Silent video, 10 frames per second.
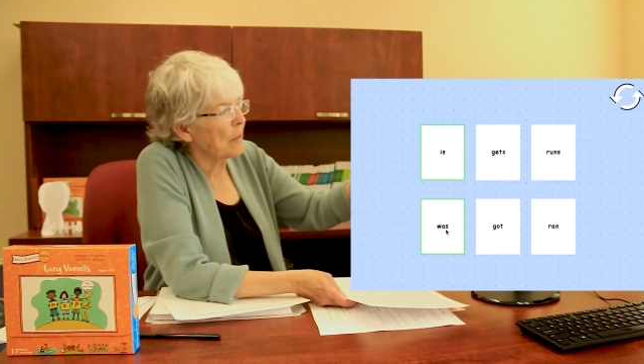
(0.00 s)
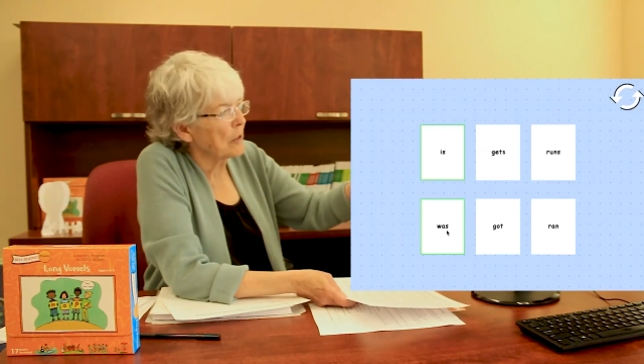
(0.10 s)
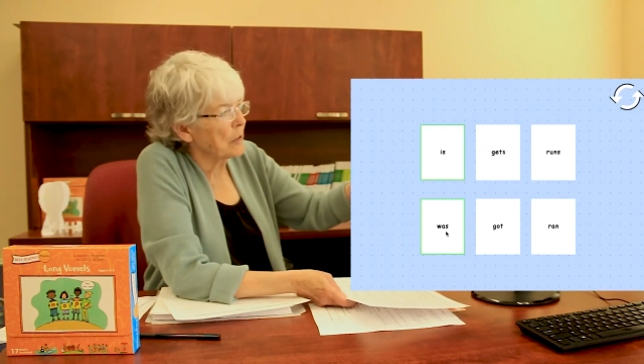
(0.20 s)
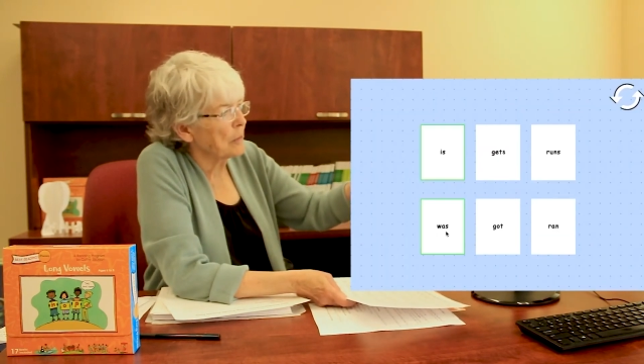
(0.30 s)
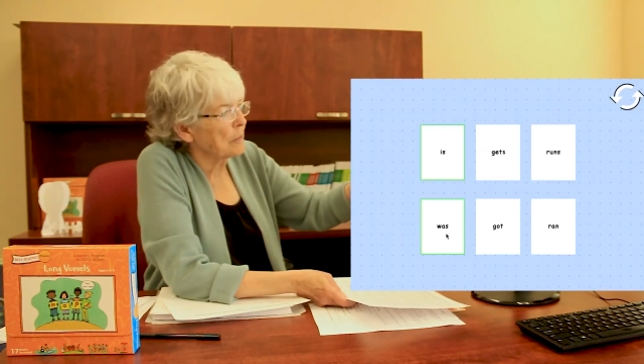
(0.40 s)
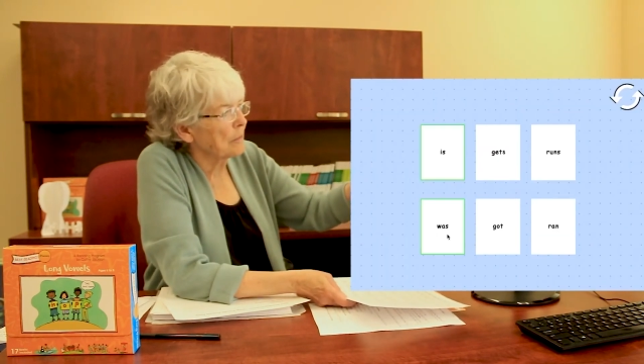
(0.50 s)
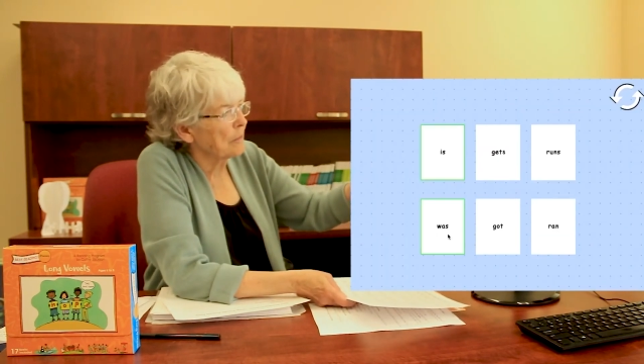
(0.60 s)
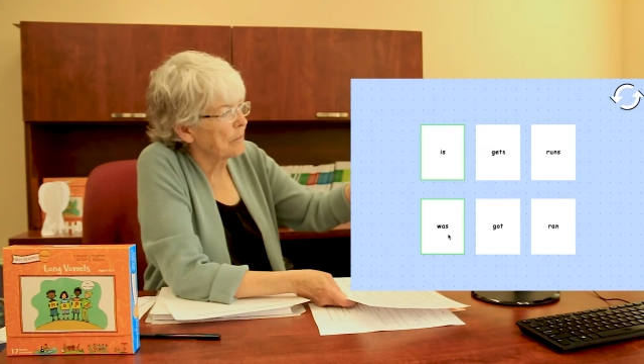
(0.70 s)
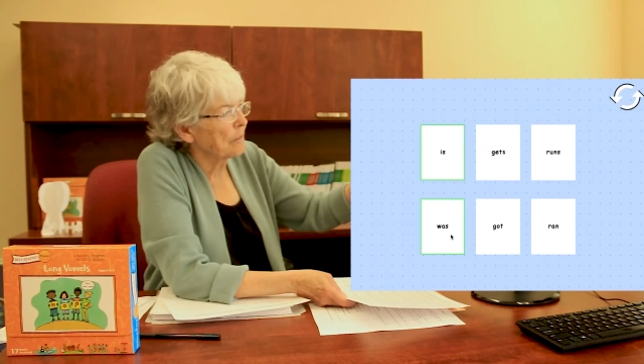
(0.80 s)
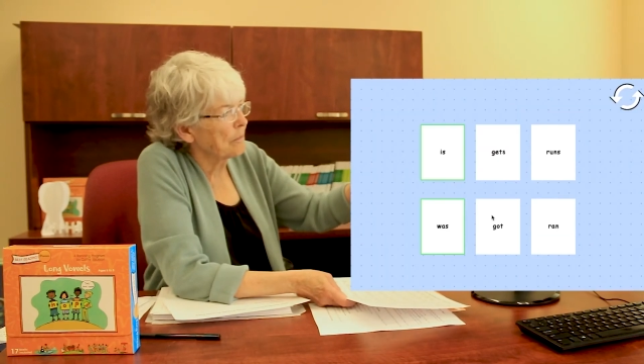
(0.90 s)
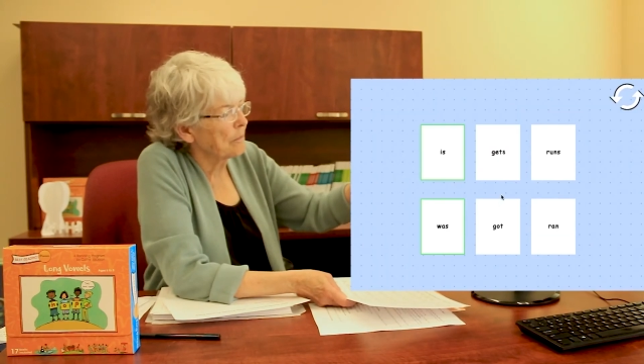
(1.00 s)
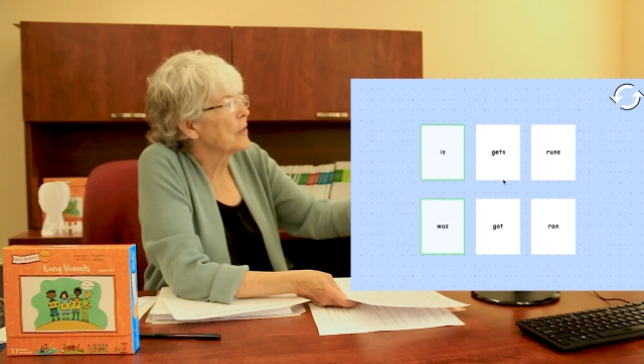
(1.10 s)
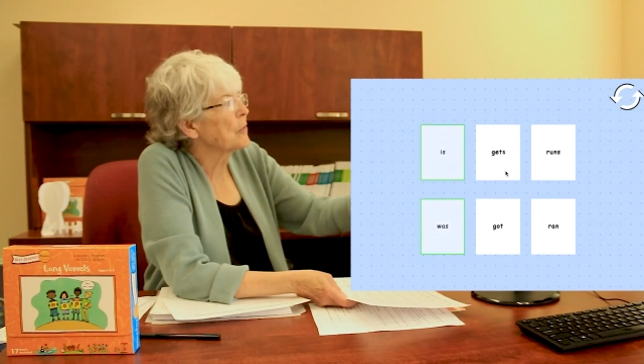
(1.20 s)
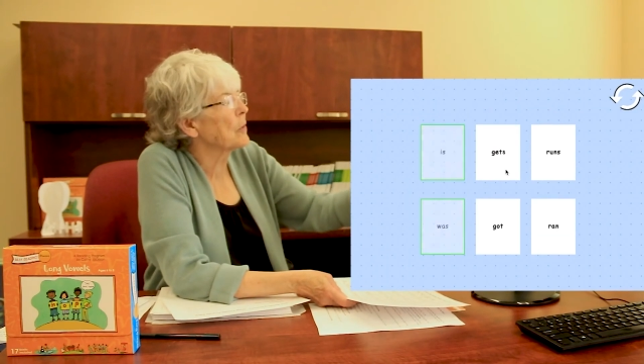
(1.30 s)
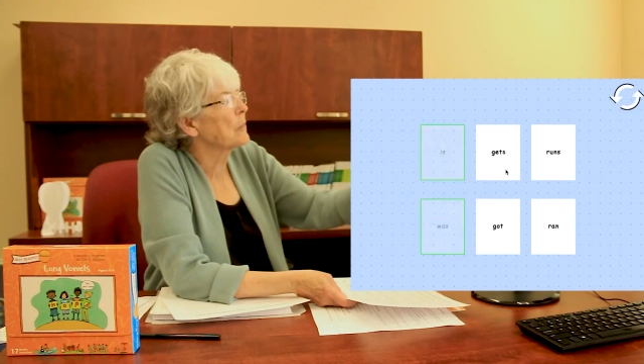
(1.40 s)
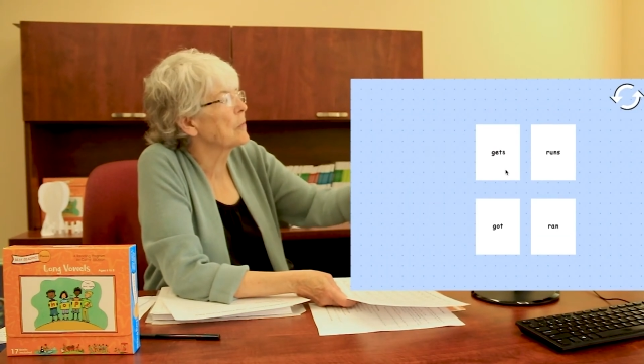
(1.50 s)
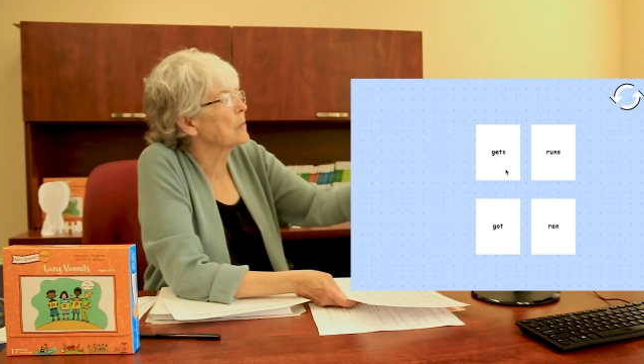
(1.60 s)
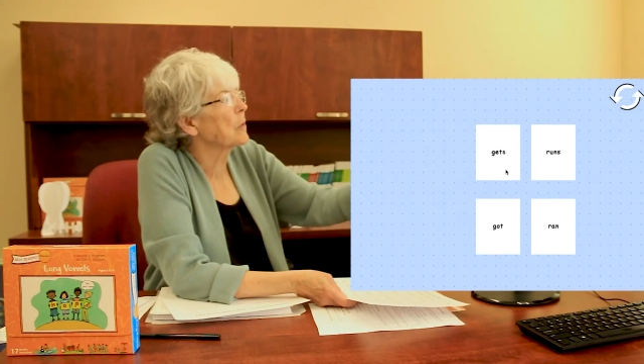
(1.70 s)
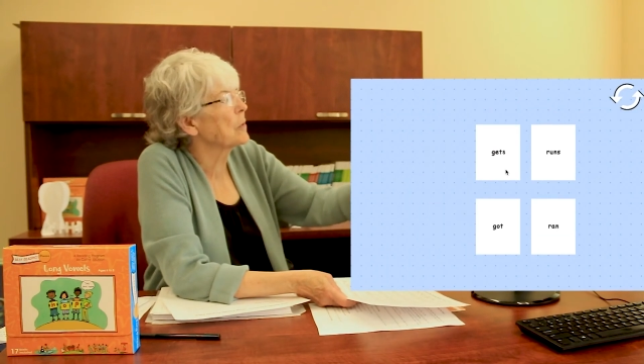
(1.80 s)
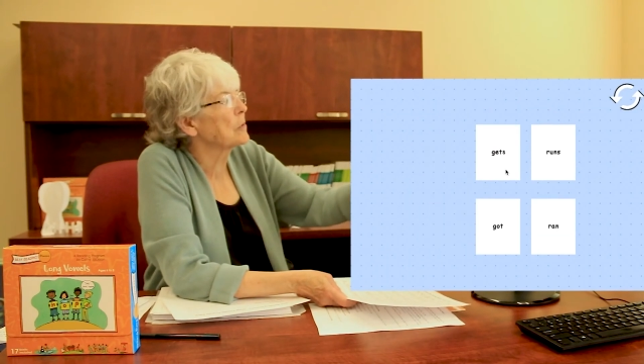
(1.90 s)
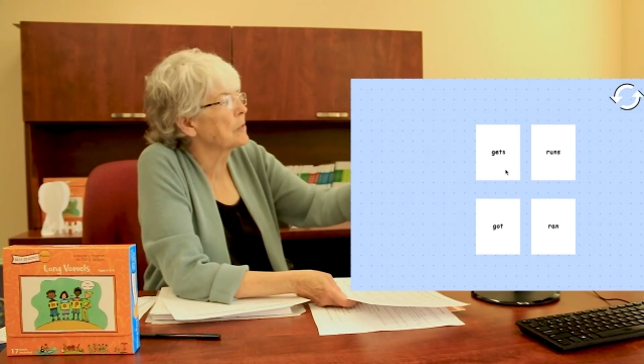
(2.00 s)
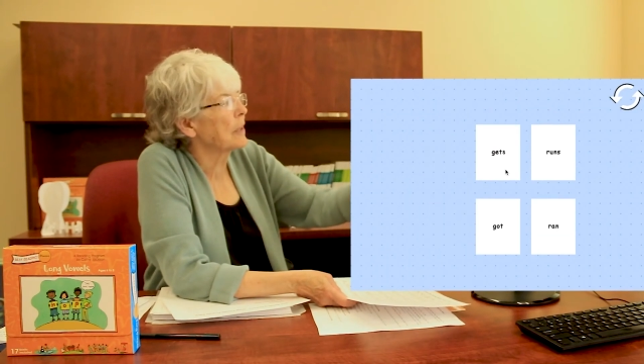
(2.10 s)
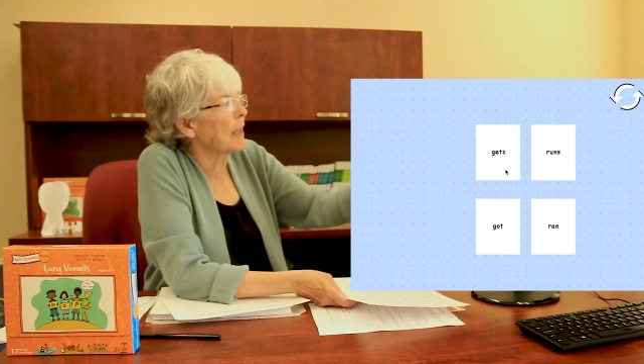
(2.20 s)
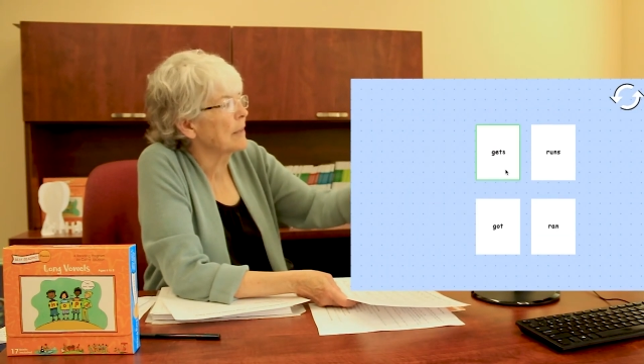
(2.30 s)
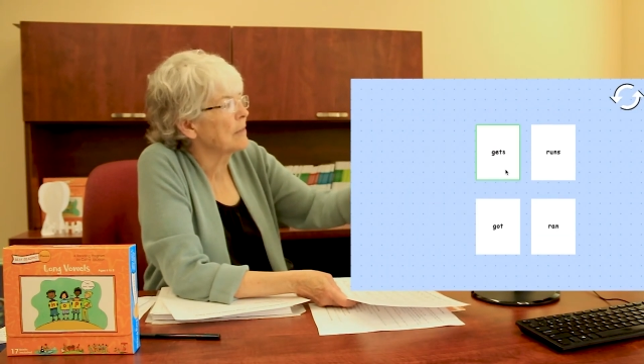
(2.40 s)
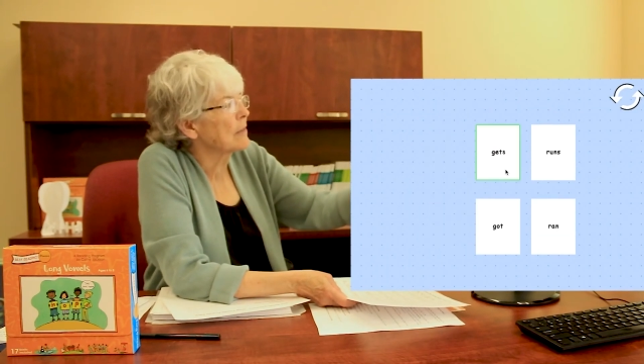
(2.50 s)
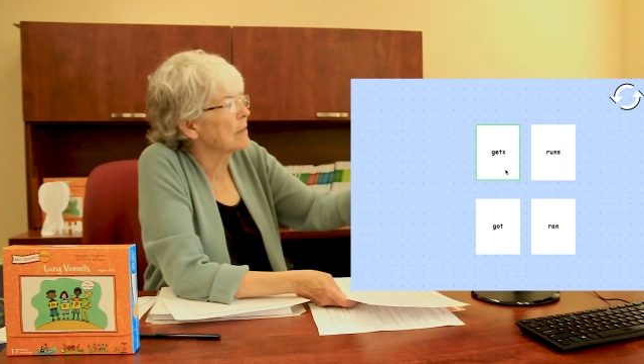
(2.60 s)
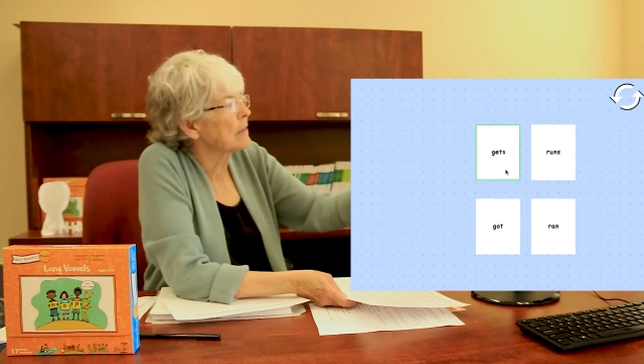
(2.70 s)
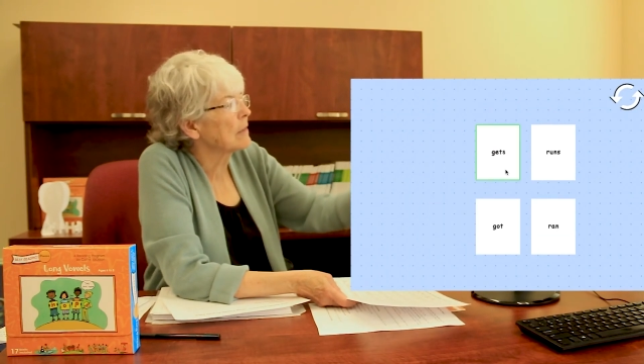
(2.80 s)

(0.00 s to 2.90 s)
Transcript: audio. So if you go to gets